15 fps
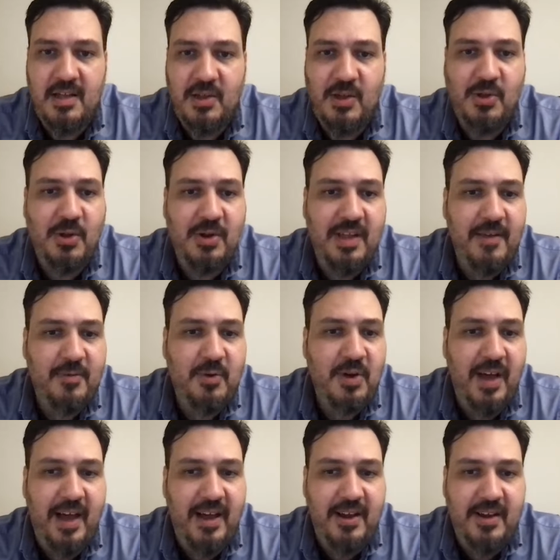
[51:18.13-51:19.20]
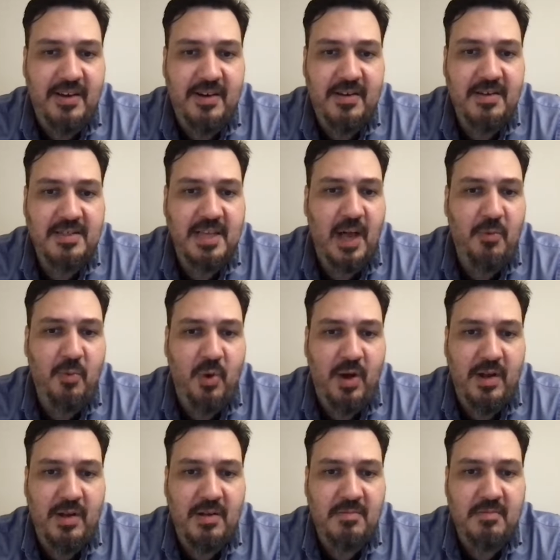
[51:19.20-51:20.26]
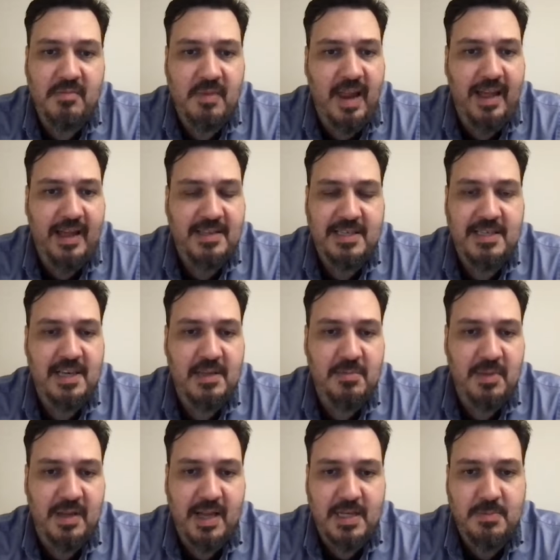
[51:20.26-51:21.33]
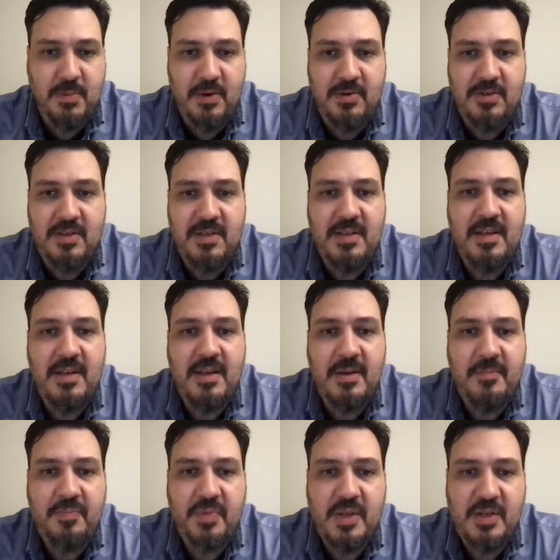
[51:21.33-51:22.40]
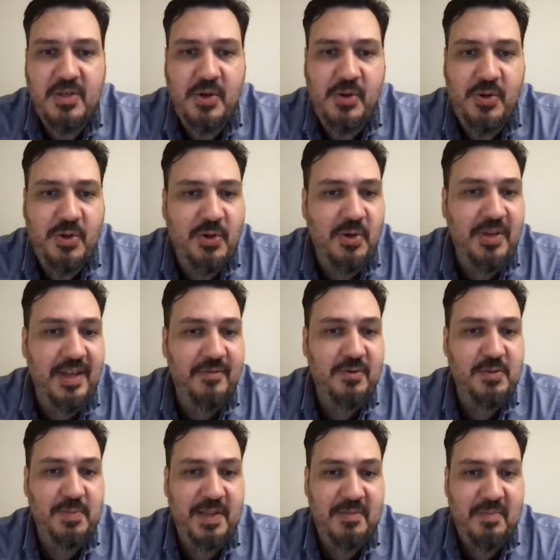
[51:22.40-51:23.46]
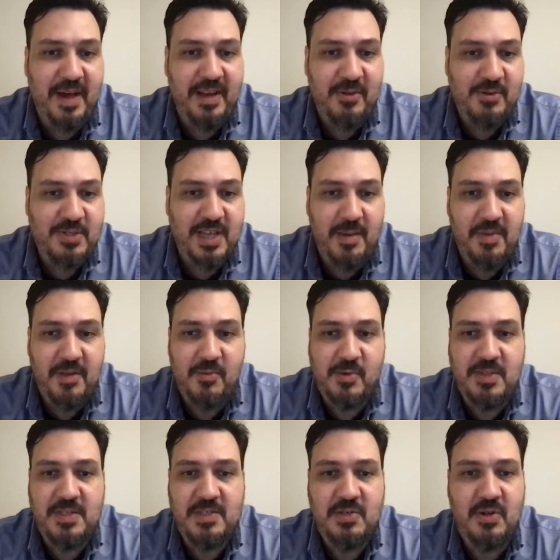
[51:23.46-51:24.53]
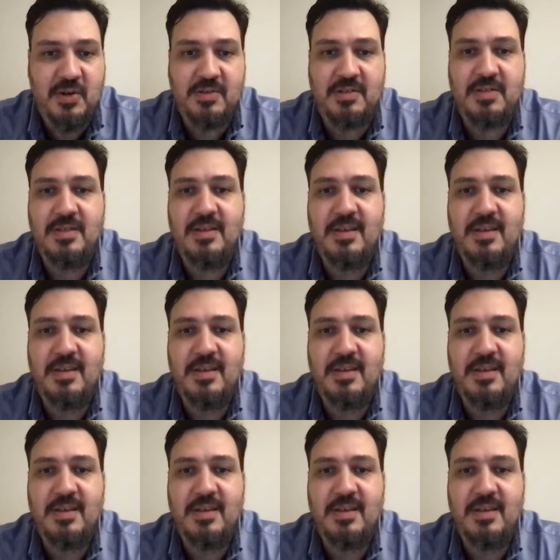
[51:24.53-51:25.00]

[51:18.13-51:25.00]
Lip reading: You don't have to hire someone like a sysadmin expert, so you don't have to spend money on something which is not